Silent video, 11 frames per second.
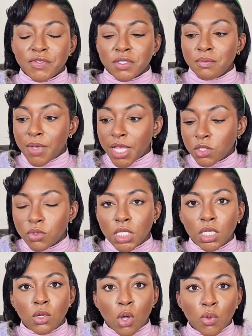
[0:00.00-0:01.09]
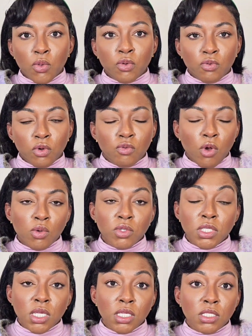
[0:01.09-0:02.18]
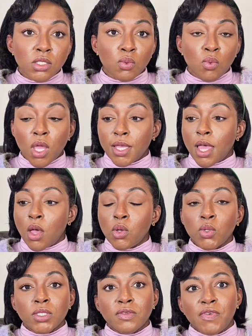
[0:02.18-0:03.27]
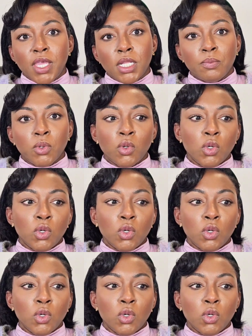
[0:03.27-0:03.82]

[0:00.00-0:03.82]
to manually go through rotors to work out who's available,